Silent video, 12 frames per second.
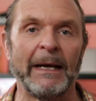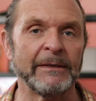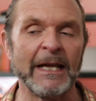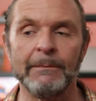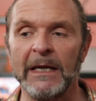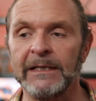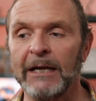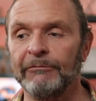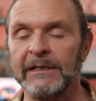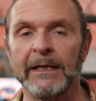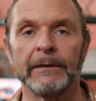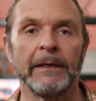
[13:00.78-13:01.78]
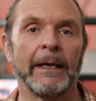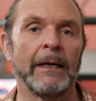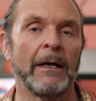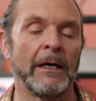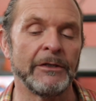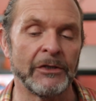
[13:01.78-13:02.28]
about 10 minutes every
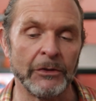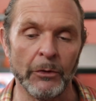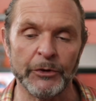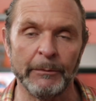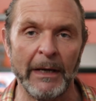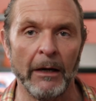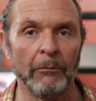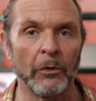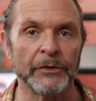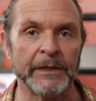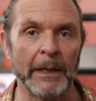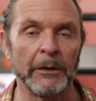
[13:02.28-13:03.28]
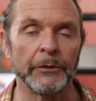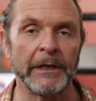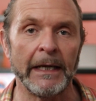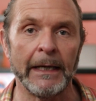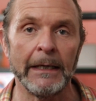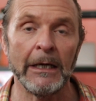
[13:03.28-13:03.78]
Sunday. I just talk to you about what's going on
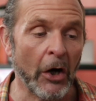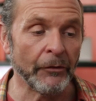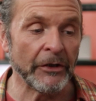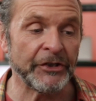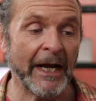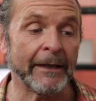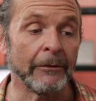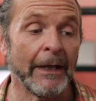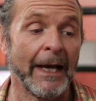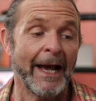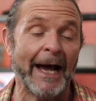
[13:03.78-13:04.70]
here on the channel.